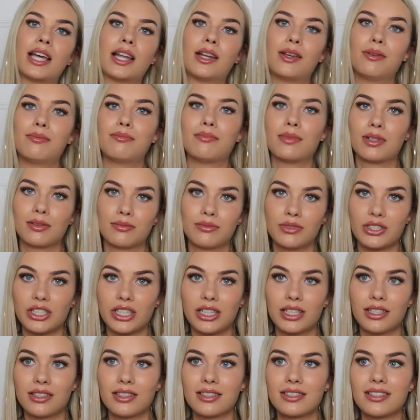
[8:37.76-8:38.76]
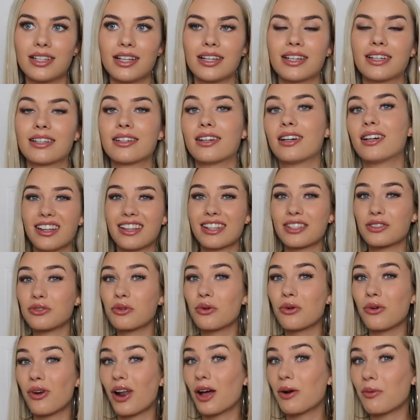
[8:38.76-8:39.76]
denim mom jeans. Like, that's
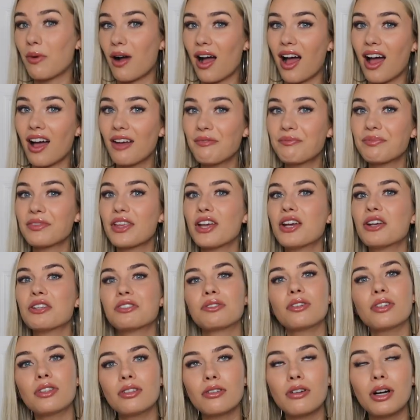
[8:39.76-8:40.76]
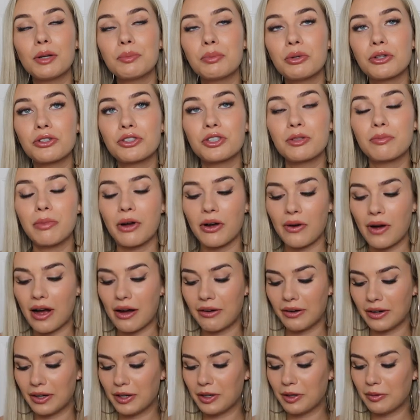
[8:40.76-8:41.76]
all I wear. So I thought I'd push the boat
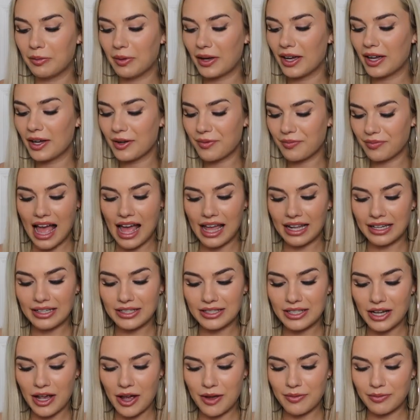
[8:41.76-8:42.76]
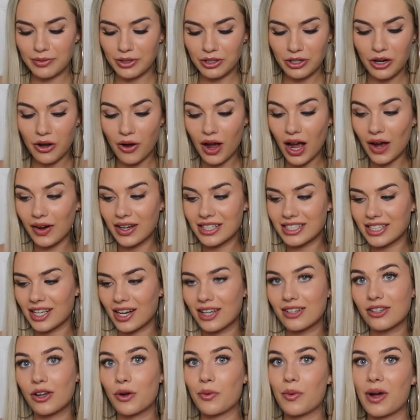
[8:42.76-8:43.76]
out a little bit. And you know how I
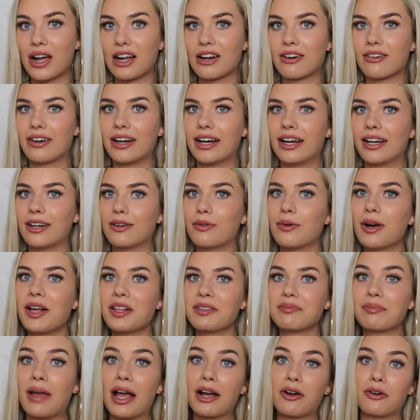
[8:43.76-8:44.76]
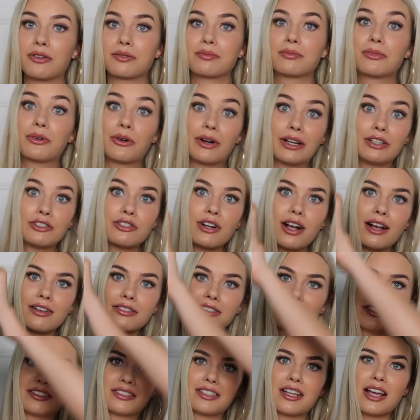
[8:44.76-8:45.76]
said I don't wear green? Well, I got some green
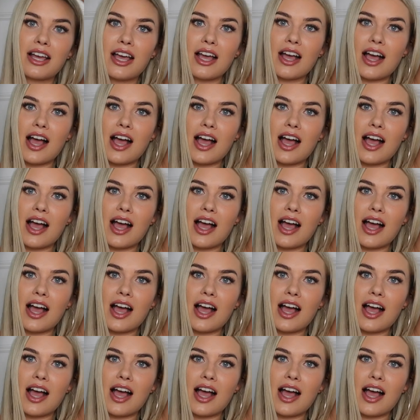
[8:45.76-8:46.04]
trousers